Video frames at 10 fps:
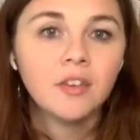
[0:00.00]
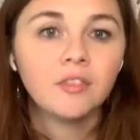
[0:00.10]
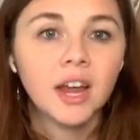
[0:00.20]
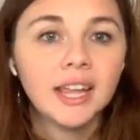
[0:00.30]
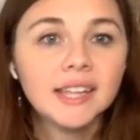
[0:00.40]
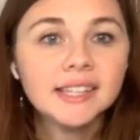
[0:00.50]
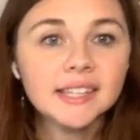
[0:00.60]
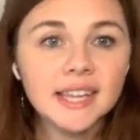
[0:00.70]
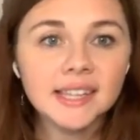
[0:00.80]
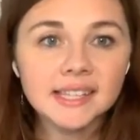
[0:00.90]

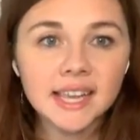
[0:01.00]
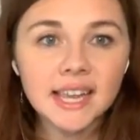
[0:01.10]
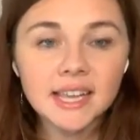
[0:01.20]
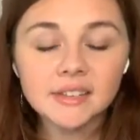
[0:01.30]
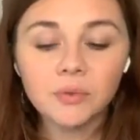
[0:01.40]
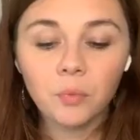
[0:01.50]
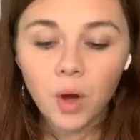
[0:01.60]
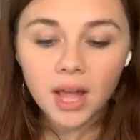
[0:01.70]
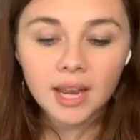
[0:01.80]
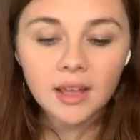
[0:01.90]
Frankincense is
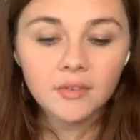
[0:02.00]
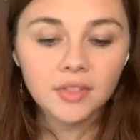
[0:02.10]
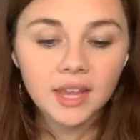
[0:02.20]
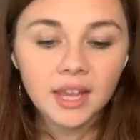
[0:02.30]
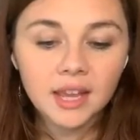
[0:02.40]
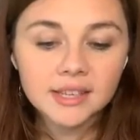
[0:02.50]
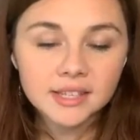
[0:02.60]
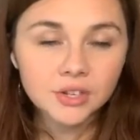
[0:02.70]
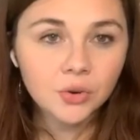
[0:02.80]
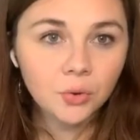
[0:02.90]
one of the
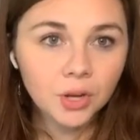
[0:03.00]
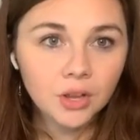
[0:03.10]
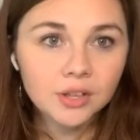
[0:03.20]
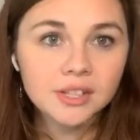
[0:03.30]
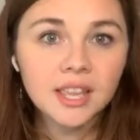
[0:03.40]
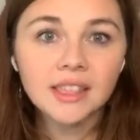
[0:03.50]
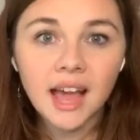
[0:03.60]
essential oils